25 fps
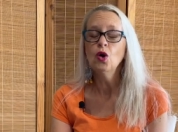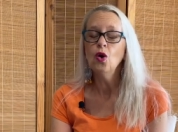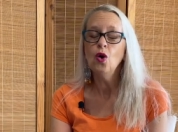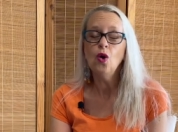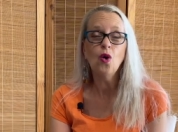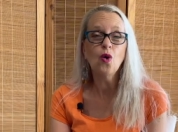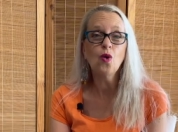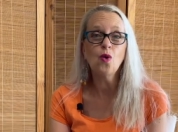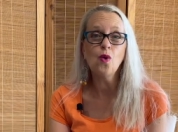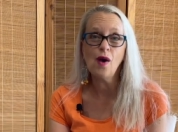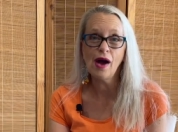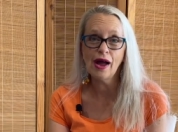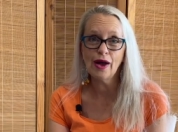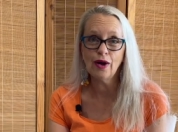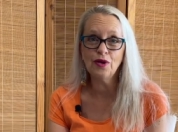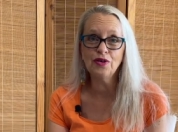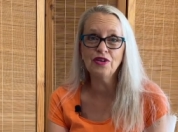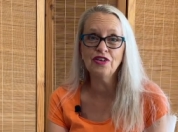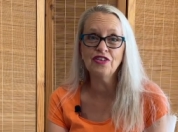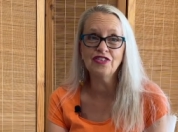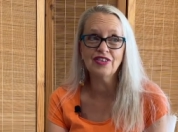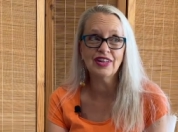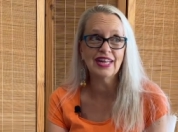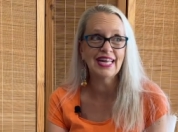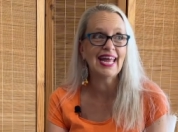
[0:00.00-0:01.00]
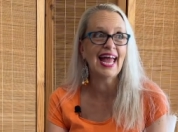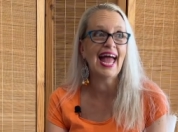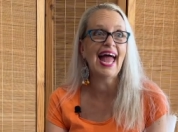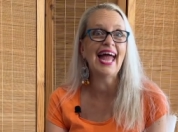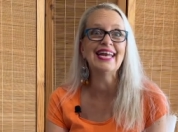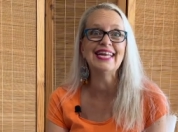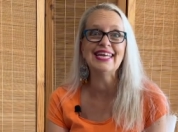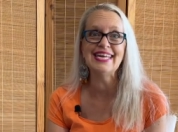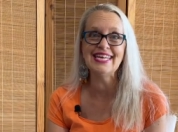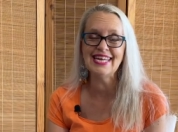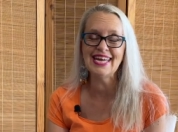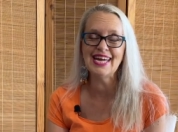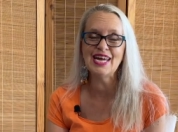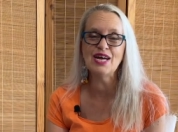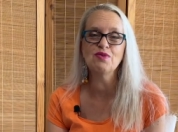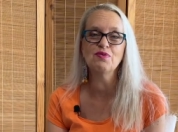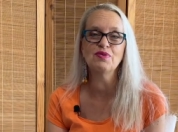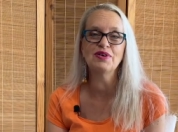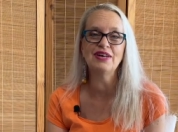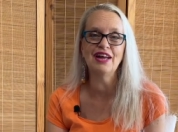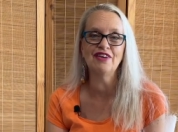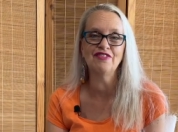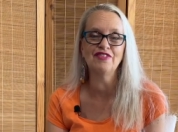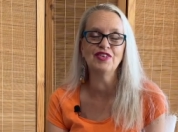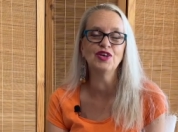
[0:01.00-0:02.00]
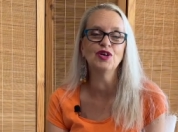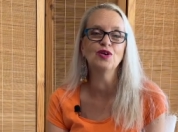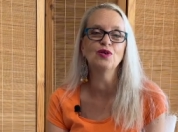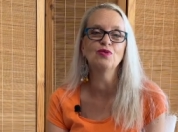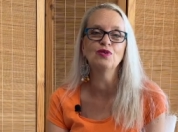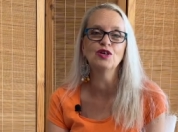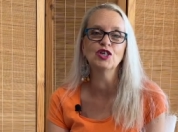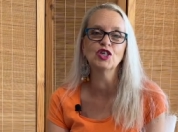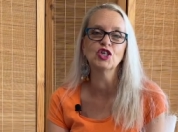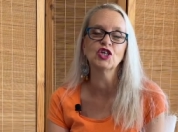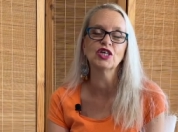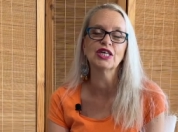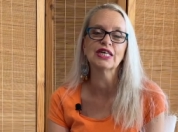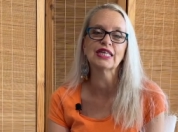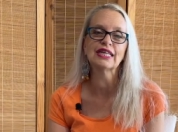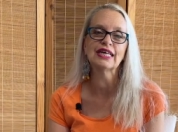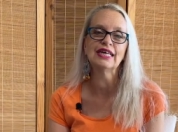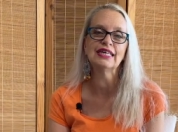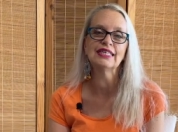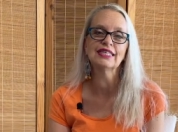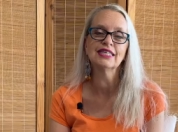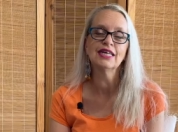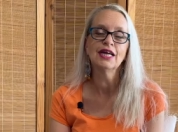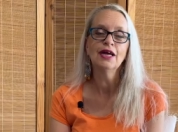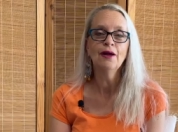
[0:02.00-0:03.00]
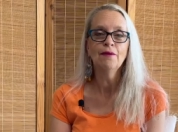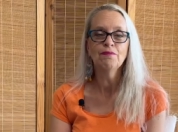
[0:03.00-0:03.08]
or quite honestly, any year whenever you're watching this,